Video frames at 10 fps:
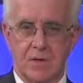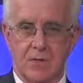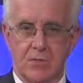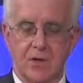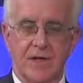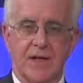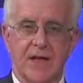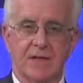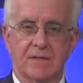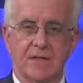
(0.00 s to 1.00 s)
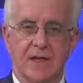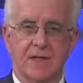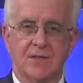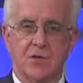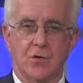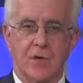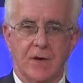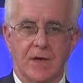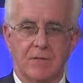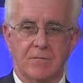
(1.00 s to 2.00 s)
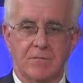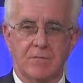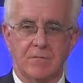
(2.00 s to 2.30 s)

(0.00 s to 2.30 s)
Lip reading: looking at kids who are in